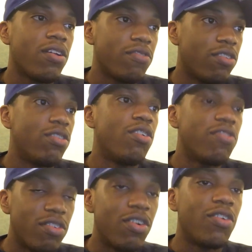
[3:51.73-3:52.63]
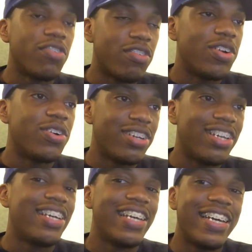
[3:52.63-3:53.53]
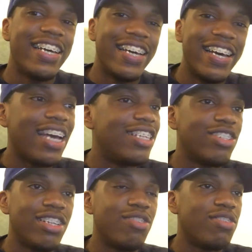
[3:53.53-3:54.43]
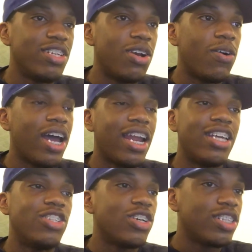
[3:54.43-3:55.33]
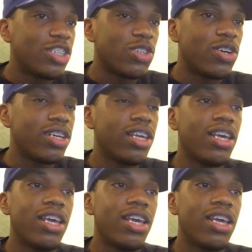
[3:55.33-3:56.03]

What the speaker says: For real. I enjoyed the video and I enjoyed the song.